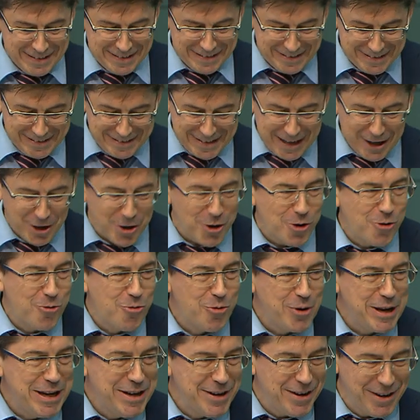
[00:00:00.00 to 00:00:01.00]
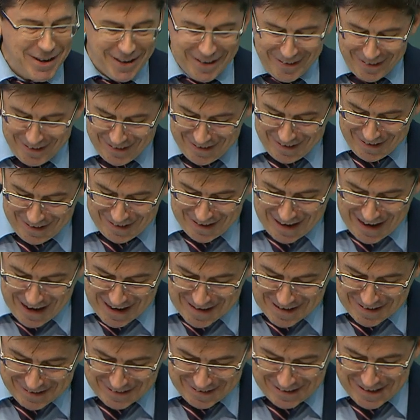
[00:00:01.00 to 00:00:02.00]
uh, second winner,
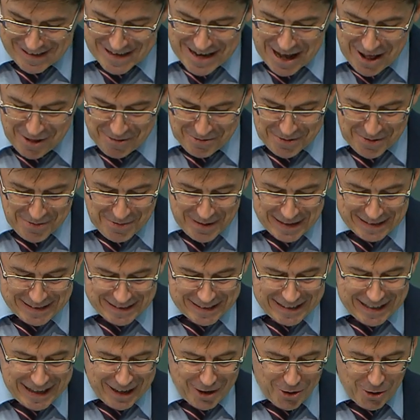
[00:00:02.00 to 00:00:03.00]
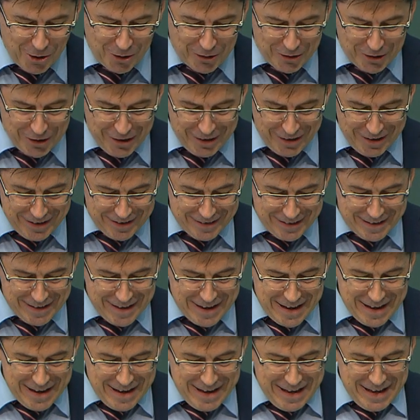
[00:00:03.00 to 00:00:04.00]
again, in alphabetical order,
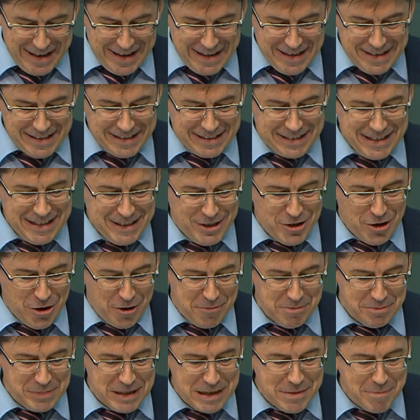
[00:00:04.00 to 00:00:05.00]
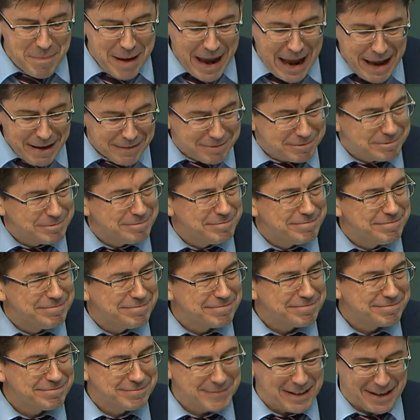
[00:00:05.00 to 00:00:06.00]
is Guillaume Vilmet,
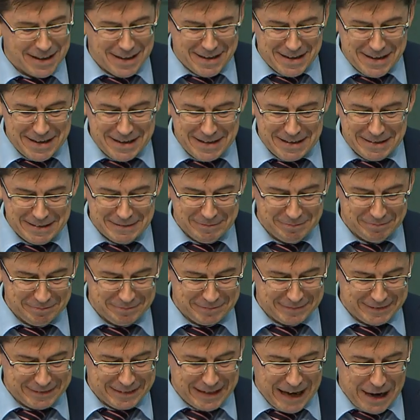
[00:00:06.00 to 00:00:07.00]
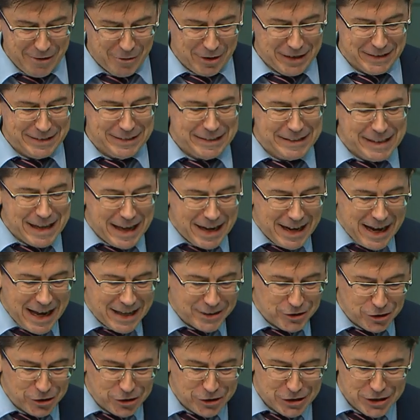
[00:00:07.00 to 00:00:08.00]
uh, currently an
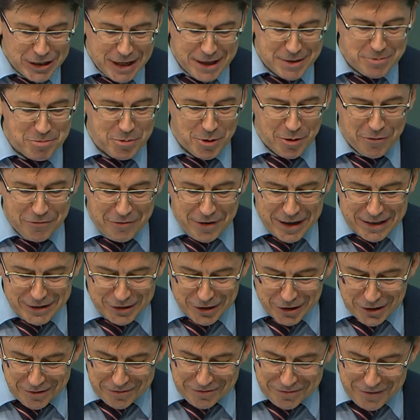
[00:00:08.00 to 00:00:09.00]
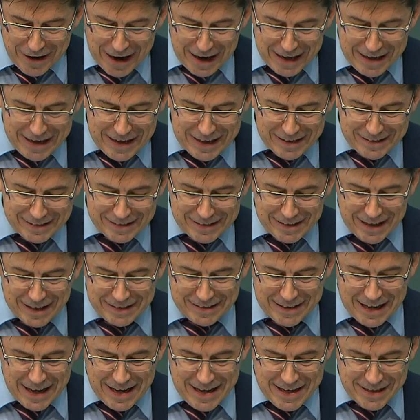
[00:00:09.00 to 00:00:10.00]
associate professor of finance
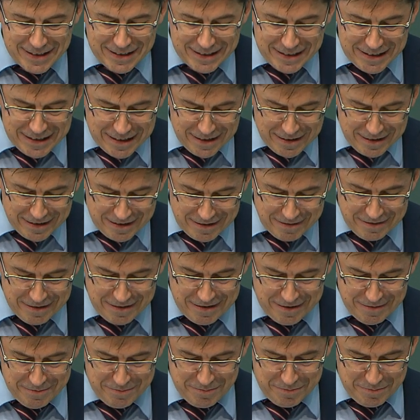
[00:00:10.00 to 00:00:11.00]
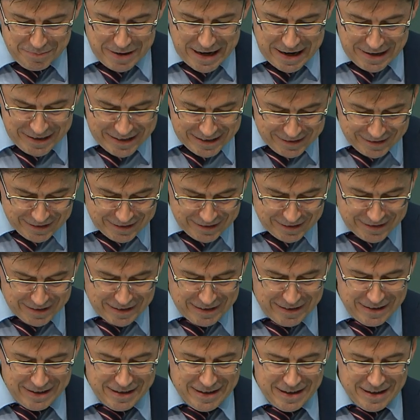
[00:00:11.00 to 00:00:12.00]
at A S E uh, Paris.